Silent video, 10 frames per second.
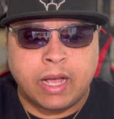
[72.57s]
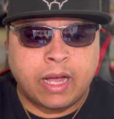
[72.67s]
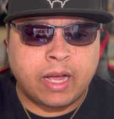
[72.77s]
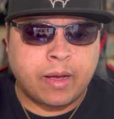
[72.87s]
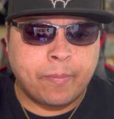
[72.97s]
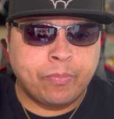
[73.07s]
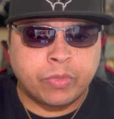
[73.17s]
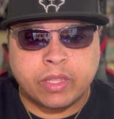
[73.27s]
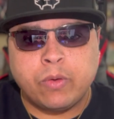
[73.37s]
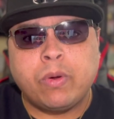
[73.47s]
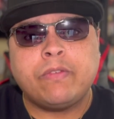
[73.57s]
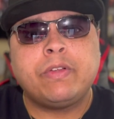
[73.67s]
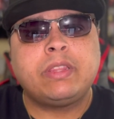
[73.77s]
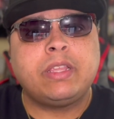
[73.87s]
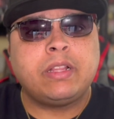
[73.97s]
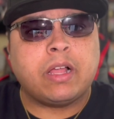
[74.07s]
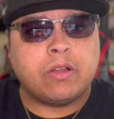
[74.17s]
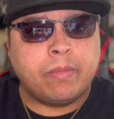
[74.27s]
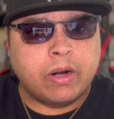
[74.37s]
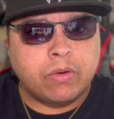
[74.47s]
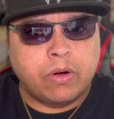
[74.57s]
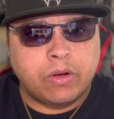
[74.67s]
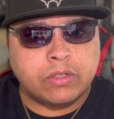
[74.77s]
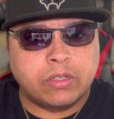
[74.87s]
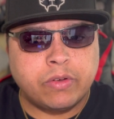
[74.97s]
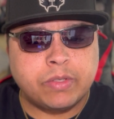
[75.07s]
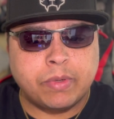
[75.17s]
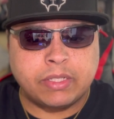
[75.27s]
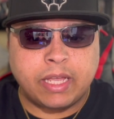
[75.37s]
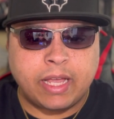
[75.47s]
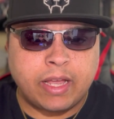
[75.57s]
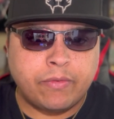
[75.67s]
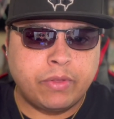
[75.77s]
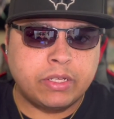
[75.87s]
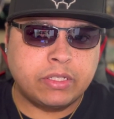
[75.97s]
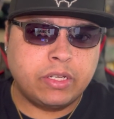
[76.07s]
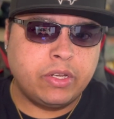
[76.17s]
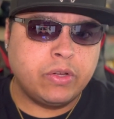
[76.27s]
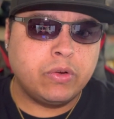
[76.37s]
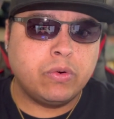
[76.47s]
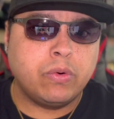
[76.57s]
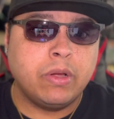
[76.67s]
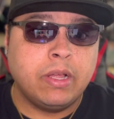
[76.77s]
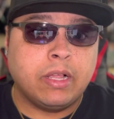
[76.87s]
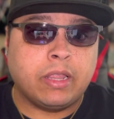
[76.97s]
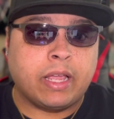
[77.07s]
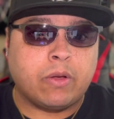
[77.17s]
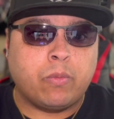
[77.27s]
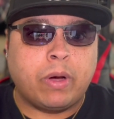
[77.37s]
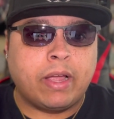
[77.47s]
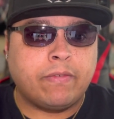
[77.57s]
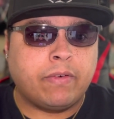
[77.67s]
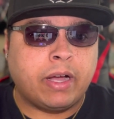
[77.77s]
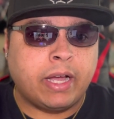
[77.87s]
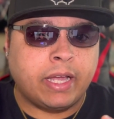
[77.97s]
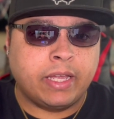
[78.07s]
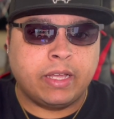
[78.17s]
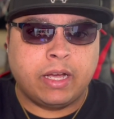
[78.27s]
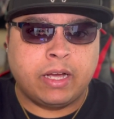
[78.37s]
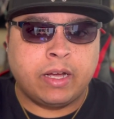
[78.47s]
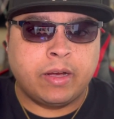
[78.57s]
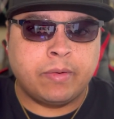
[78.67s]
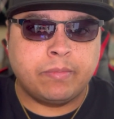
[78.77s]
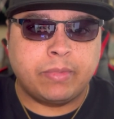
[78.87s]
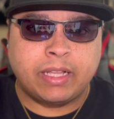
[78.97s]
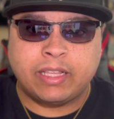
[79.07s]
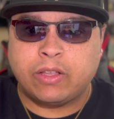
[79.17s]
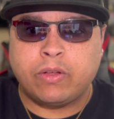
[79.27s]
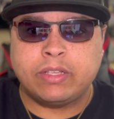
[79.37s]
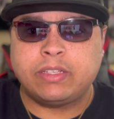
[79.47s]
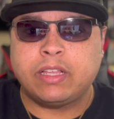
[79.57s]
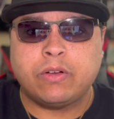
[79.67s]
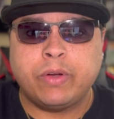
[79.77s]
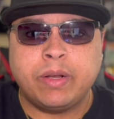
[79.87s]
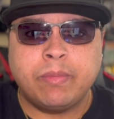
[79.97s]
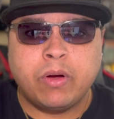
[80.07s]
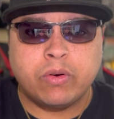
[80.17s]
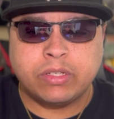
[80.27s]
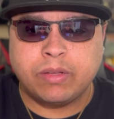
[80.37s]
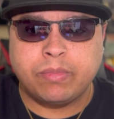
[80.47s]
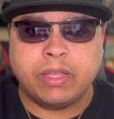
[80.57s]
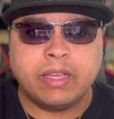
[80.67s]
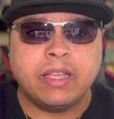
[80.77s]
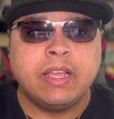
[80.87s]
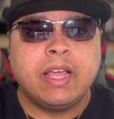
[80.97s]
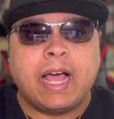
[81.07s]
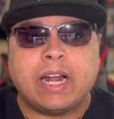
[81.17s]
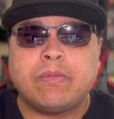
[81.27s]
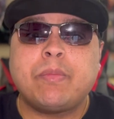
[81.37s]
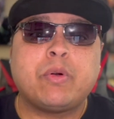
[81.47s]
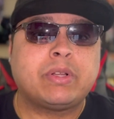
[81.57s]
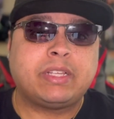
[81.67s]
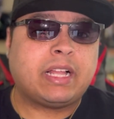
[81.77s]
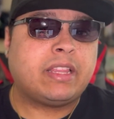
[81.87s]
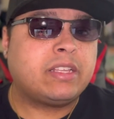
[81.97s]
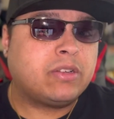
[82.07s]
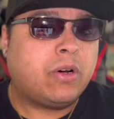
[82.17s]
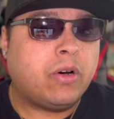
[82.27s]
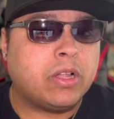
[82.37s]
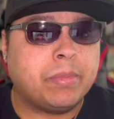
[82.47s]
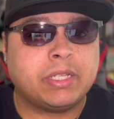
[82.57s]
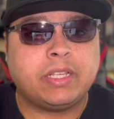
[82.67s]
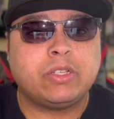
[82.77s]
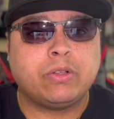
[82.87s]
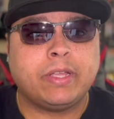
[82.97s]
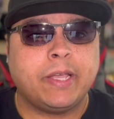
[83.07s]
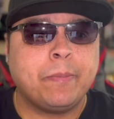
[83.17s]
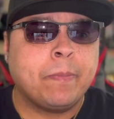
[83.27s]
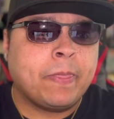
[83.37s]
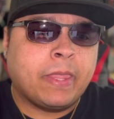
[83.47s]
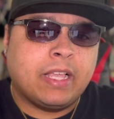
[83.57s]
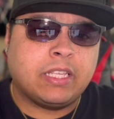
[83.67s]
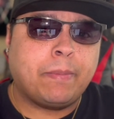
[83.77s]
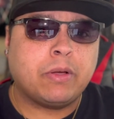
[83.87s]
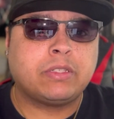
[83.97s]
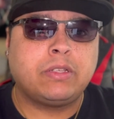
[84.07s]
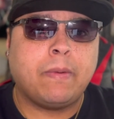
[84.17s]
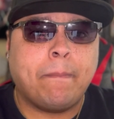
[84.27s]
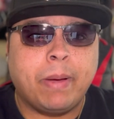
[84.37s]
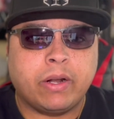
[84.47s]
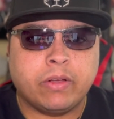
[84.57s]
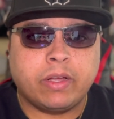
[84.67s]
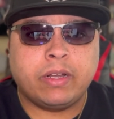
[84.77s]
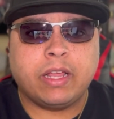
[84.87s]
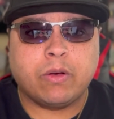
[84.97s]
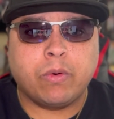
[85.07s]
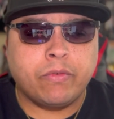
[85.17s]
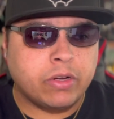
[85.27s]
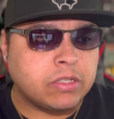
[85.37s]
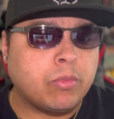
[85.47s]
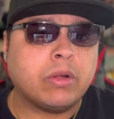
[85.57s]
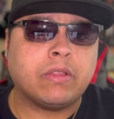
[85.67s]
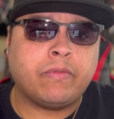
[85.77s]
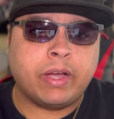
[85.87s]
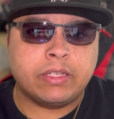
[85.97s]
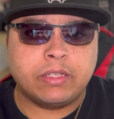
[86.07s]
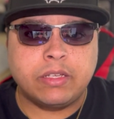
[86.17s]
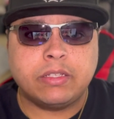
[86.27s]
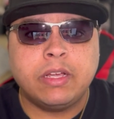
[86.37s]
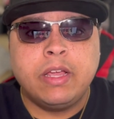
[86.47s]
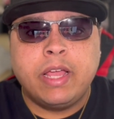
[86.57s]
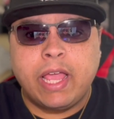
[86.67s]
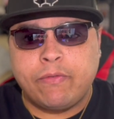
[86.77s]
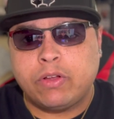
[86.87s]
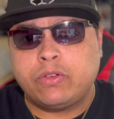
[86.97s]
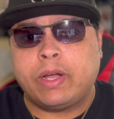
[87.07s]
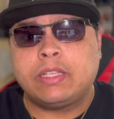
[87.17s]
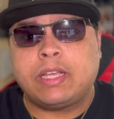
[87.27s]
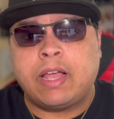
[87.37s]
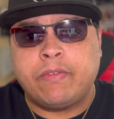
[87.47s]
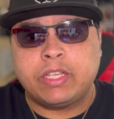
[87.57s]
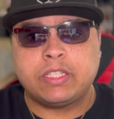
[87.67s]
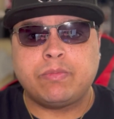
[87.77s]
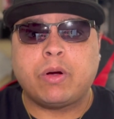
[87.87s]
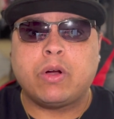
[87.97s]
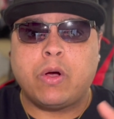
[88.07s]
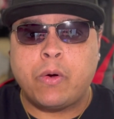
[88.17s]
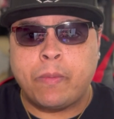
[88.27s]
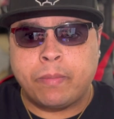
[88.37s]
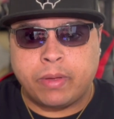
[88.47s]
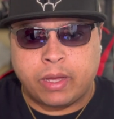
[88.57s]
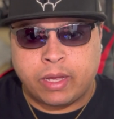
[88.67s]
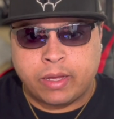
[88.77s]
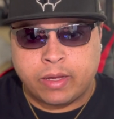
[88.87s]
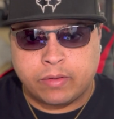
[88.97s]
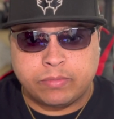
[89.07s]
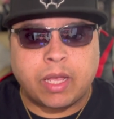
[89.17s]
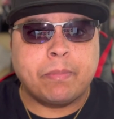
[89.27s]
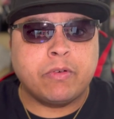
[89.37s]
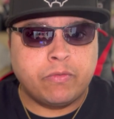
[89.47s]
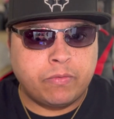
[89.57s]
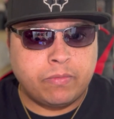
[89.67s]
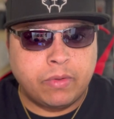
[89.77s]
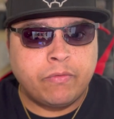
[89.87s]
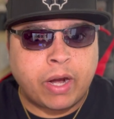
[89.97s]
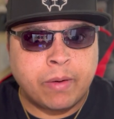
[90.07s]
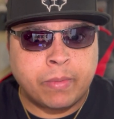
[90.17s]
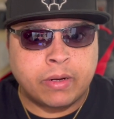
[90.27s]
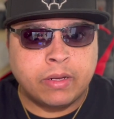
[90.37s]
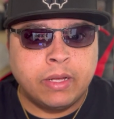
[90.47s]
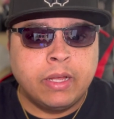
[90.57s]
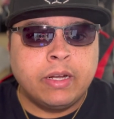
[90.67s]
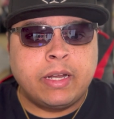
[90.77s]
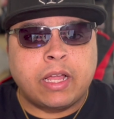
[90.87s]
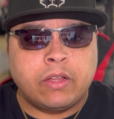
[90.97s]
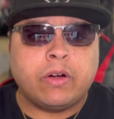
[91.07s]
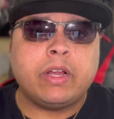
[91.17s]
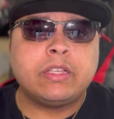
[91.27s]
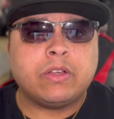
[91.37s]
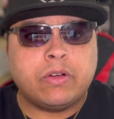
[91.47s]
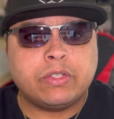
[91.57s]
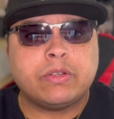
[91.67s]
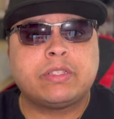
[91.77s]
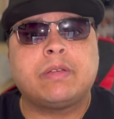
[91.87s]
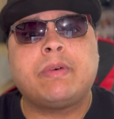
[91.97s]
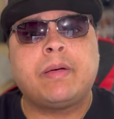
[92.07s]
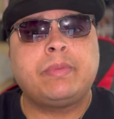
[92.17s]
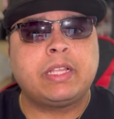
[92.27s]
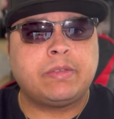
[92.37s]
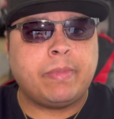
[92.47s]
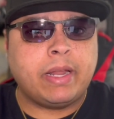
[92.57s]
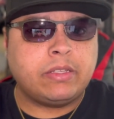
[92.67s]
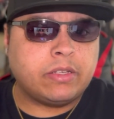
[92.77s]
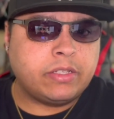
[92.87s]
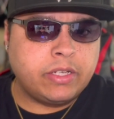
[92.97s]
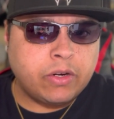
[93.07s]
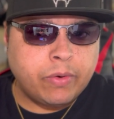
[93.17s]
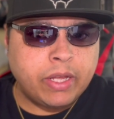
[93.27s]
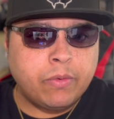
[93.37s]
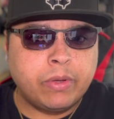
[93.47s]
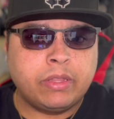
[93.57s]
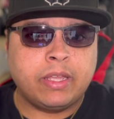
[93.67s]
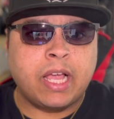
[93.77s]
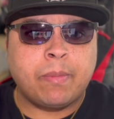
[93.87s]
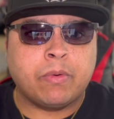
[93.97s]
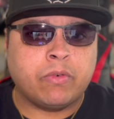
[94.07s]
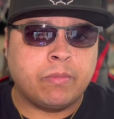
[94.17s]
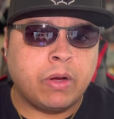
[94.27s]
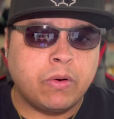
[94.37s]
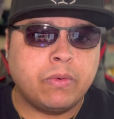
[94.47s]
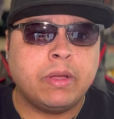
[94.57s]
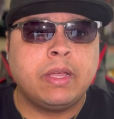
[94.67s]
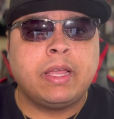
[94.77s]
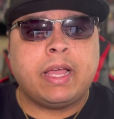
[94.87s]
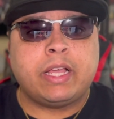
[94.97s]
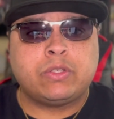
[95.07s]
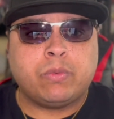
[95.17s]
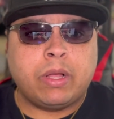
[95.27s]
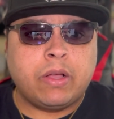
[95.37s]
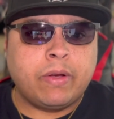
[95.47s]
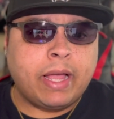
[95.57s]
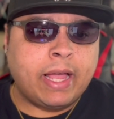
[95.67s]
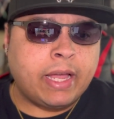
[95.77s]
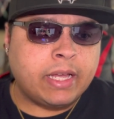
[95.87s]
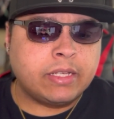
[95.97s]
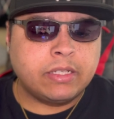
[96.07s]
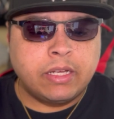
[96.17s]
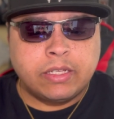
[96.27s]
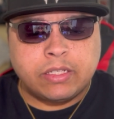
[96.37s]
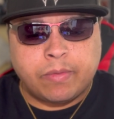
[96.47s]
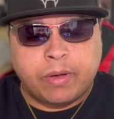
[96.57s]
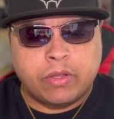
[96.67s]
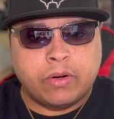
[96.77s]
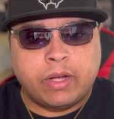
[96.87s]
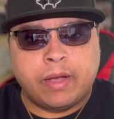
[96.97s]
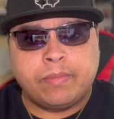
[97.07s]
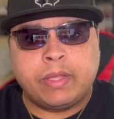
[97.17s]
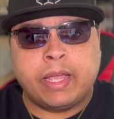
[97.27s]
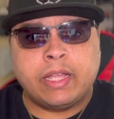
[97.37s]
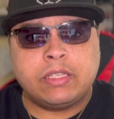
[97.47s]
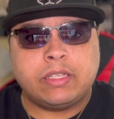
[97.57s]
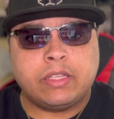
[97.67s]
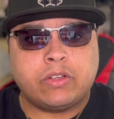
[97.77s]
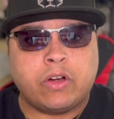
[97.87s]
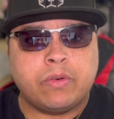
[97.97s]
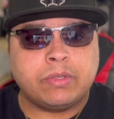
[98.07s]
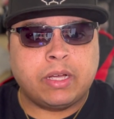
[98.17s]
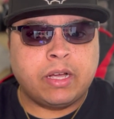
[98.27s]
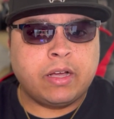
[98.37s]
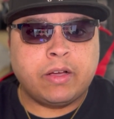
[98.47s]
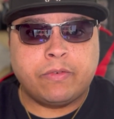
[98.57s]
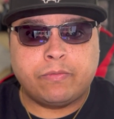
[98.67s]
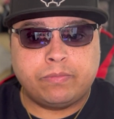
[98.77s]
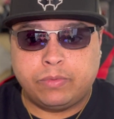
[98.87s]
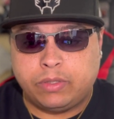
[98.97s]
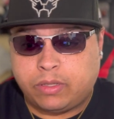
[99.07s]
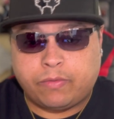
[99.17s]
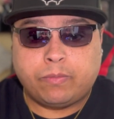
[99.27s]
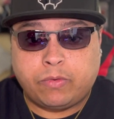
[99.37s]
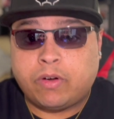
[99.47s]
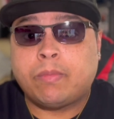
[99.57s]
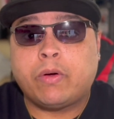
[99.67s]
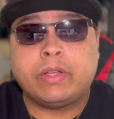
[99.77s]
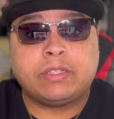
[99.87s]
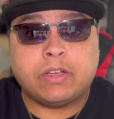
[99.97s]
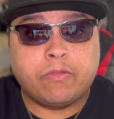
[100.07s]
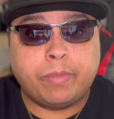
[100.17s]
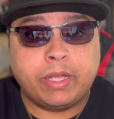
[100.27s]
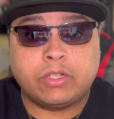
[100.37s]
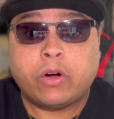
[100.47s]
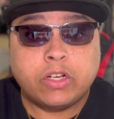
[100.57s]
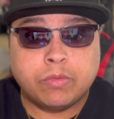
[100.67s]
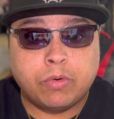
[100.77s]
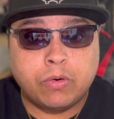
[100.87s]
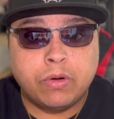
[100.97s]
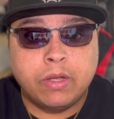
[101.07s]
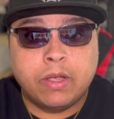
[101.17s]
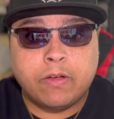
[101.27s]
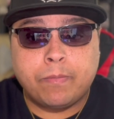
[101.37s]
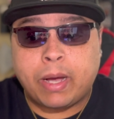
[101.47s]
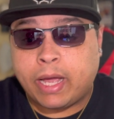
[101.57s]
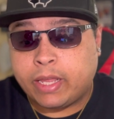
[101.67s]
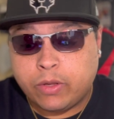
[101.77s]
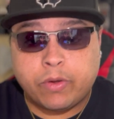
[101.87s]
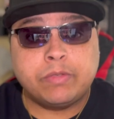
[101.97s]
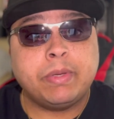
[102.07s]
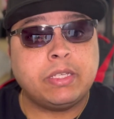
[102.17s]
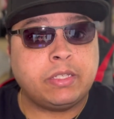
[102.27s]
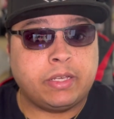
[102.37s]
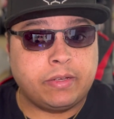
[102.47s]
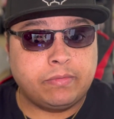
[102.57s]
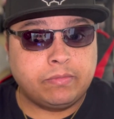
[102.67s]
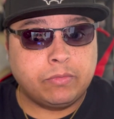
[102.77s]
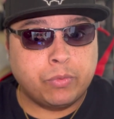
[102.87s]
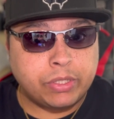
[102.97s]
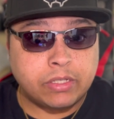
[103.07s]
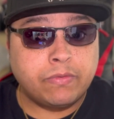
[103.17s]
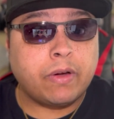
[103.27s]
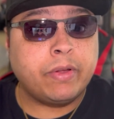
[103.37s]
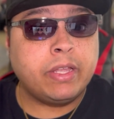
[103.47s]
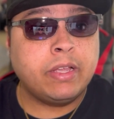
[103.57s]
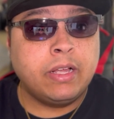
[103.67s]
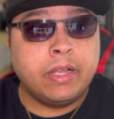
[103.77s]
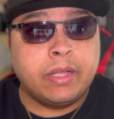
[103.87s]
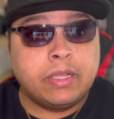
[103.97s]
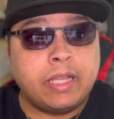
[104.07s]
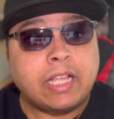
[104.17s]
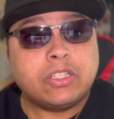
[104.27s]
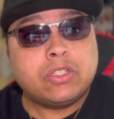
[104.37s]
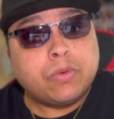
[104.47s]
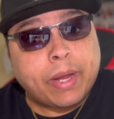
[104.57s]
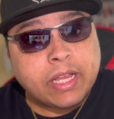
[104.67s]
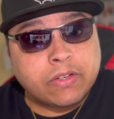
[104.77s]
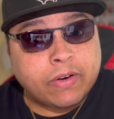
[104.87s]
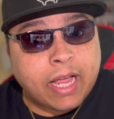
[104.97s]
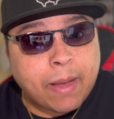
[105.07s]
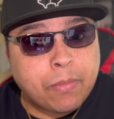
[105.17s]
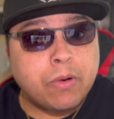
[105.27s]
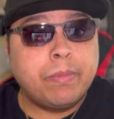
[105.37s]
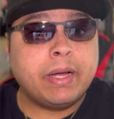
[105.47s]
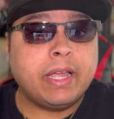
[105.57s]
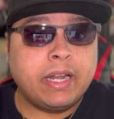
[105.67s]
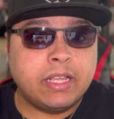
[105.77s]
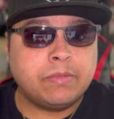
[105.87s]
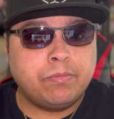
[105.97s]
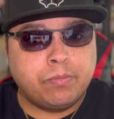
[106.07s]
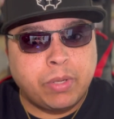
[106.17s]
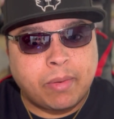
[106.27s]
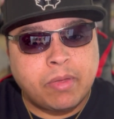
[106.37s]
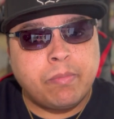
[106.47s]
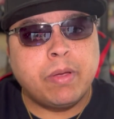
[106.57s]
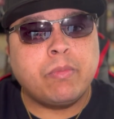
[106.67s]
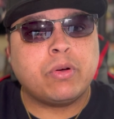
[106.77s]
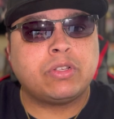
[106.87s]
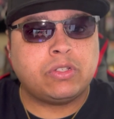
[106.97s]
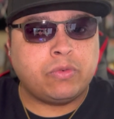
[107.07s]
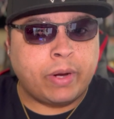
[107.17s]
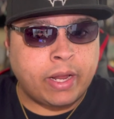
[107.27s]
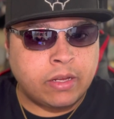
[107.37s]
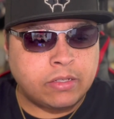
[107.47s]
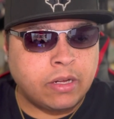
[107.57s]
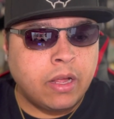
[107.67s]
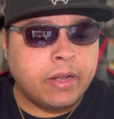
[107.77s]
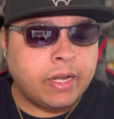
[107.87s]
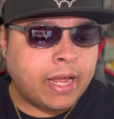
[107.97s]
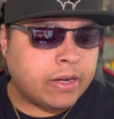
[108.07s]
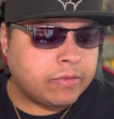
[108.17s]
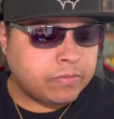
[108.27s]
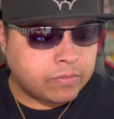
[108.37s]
The $150 model also is supposed to have this new Wi-Fi, I think they call it tethering mode or something. I don't remember what exactly it's called, but essentially it's supposed to better connect with your smart devices if you're trying to have a smart home type of environment. Now, there is also some updates made to Siri with the Apple remote, as well as some other updates in terms of the remote itself being chargeable by USB-C, which is very not strange for Apple, but it is becoming a bit more strange. Now,